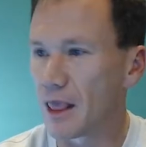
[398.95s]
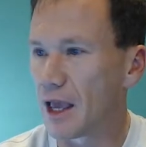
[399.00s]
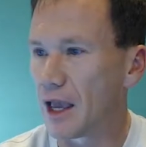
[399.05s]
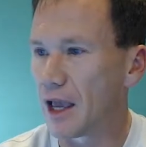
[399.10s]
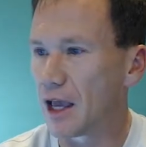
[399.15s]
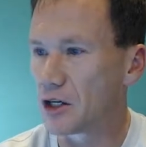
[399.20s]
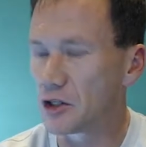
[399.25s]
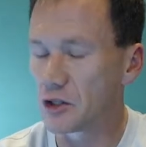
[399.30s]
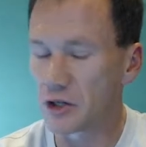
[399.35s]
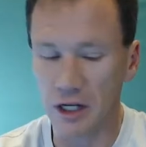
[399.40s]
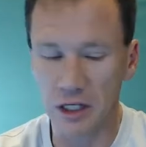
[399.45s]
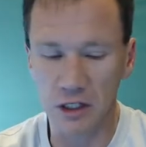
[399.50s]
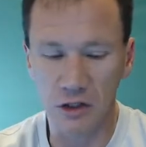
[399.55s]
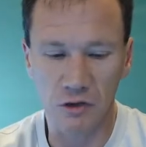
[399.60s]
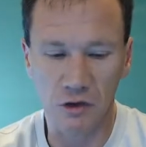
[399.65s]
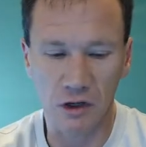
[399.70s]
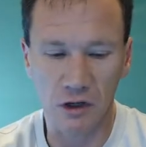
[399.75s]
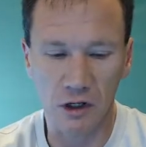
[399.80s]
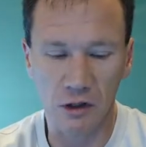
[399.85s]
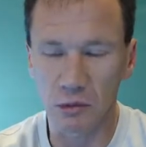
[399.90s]
And
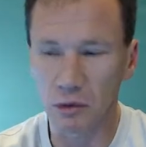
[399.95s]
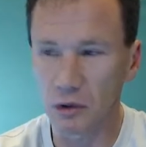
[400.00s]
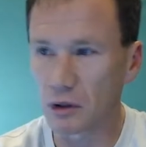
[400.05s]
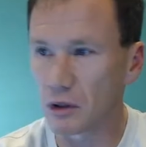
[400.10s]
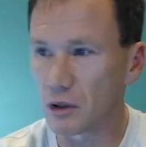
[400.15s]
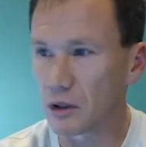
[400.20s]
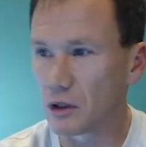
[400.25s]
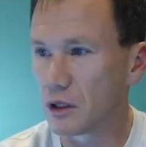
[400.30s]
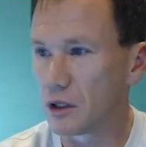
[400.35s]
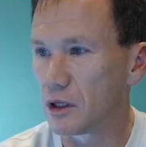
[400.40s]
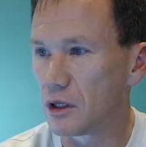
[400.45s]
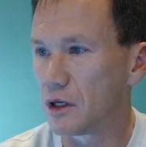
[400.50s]
transferable,